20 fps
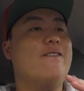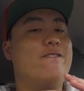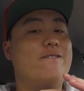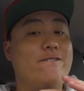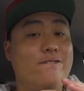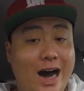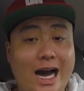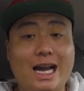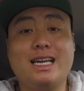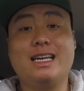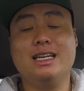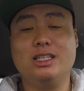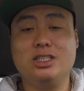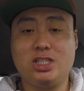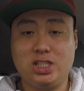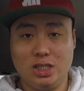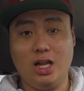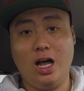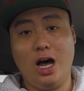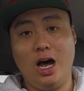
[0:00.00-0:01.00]
fucking
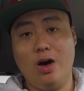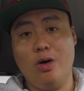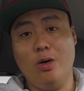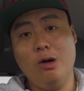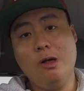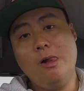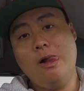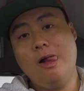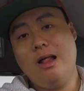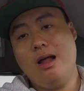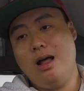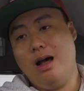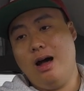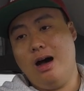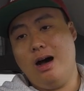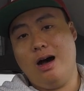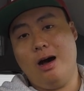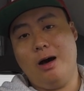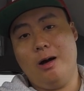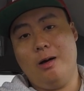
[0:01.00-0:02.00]
slow
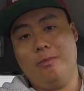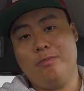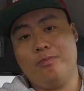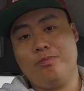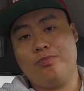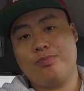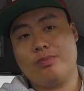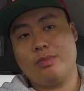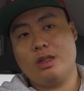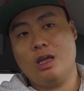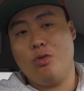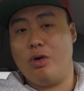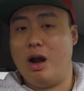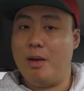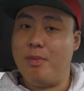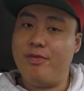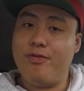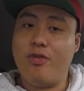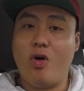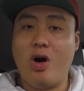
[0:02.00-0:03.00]
um, right
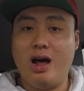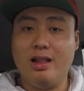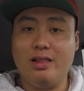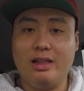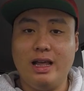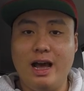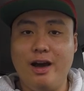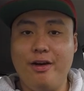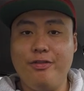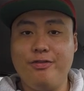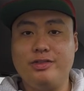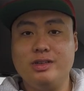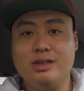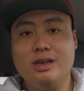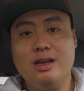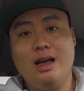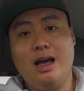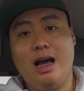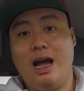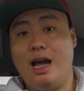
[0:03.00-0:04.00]
before I left,
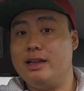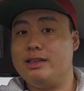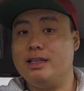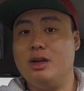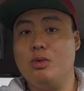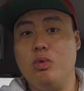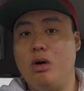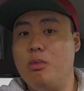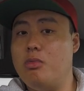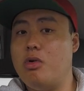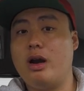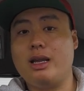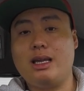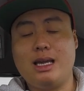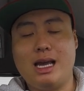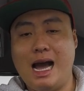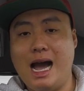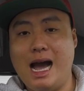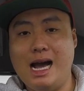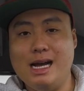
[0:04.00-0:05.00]
I did one more
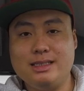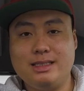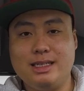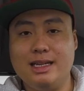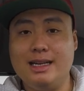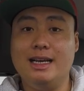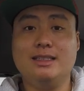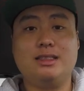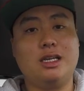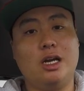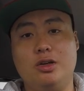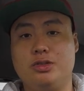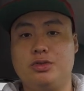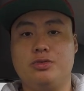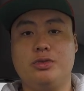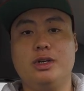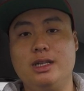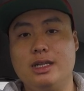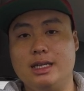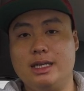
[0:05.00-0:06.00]
cast, and as I was
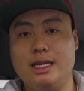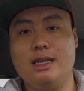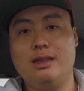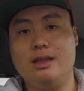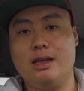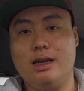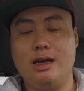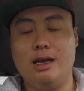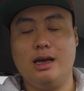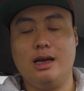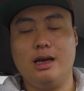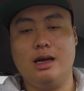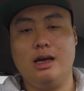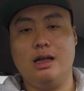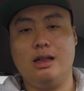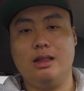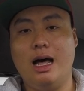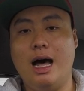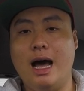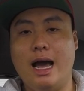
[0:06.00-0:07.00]
reeling in the
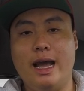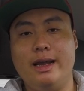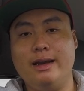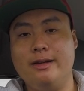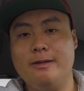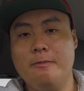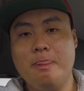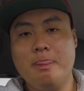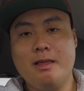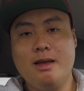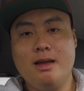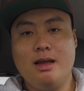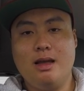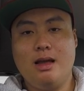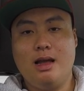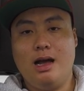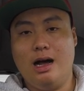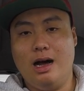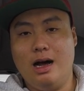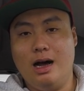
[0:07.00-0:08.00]
line,
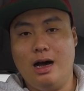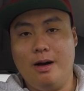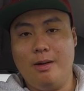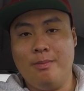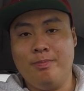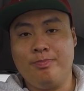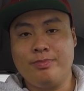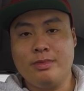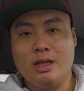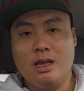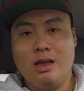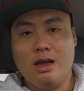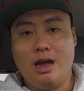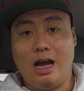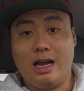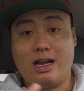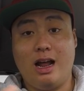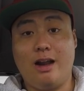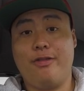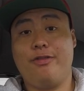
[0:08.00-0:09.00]
um,
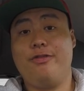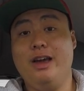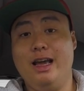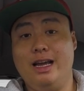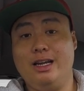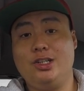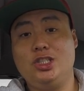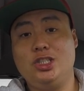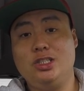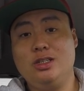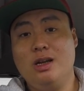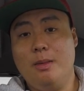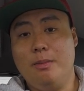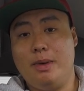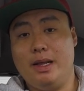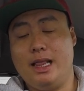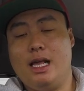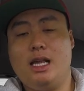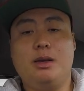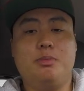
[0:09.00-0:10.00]
I got a fish,
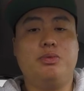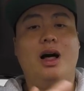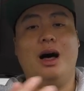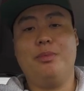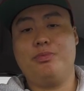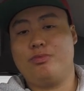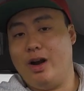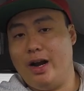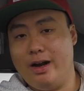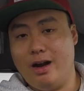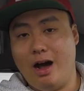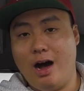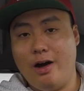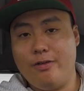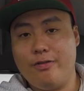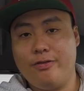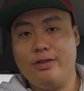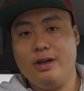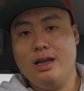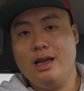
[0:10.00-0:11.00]
but then he plopped right
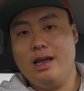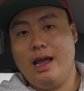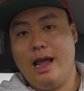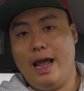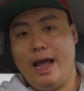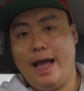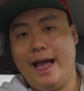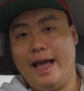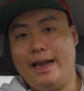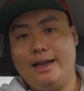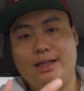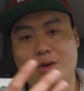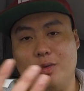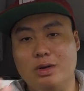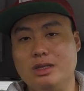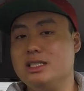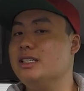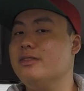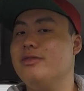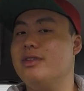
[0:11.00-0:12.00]
off, and he
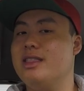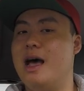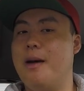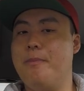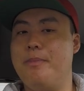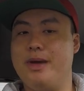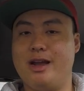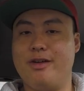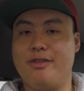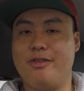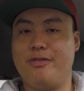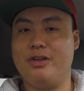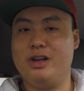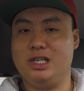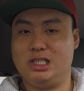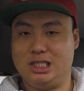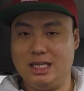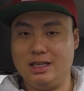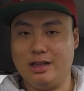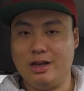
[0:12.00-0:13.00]
wasn't even that big of a
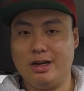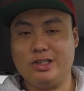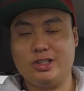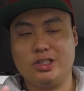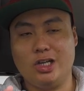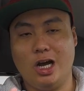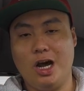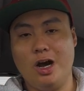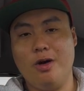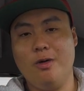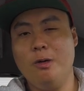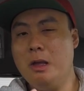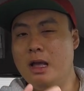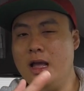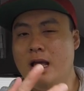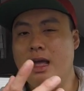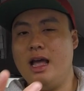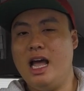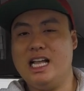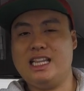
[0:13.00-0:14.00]
fish either. So
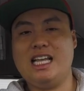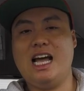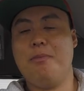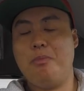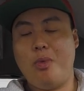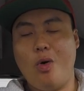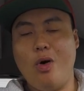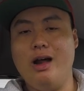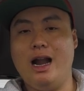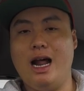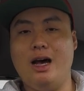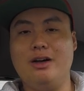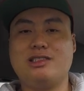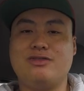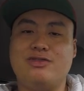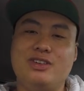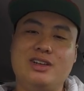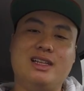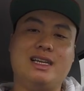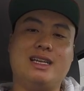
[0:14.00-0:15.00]
at that point, I was
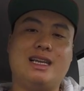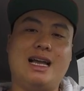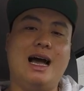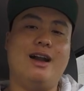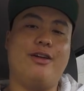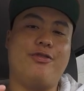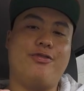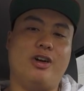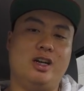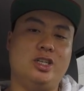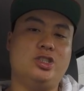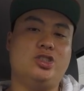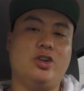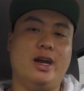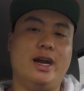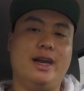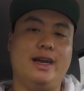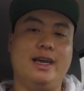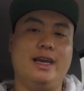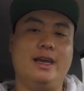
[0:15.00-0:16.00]
feeling kind of
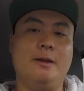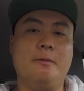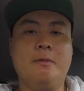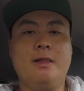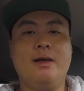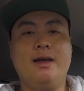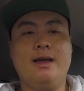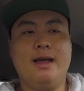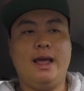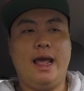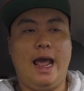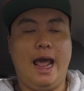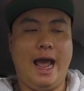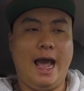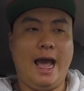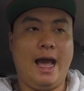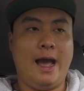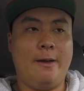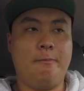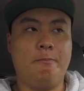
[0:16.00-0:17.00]
frustrated
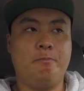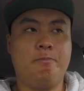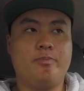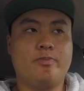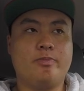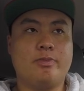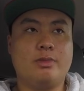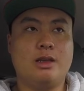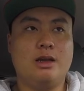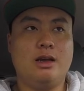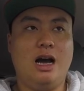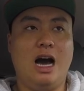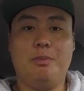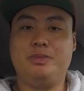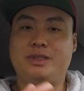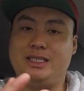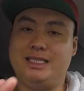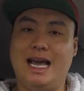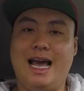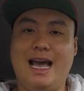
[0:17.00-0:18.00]
and
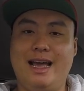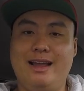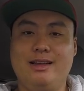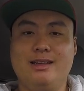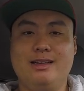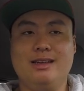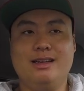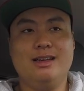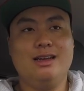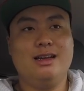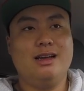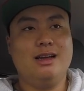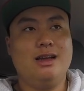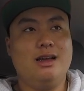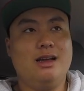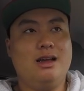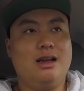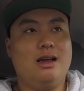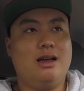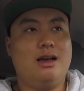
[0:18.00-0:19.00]
upset.
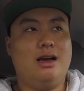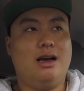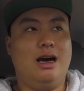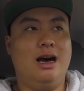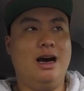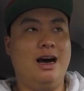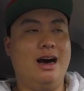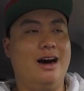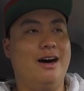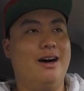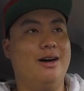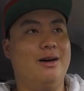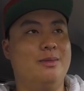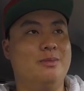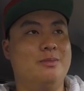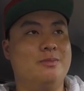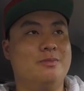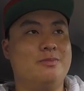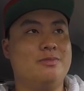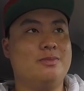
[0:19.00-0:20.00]

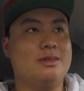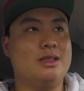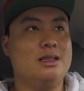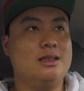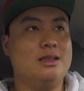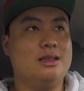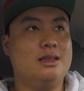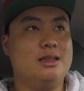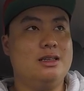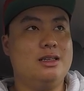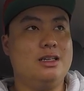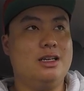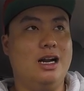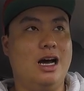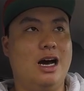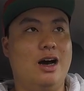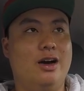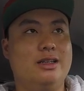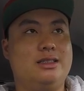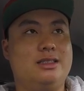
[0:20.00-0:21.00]
Um, you
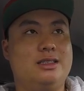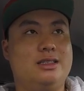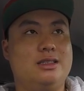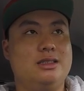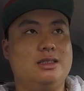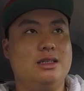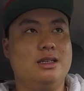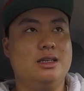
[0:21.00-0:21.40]
know, it's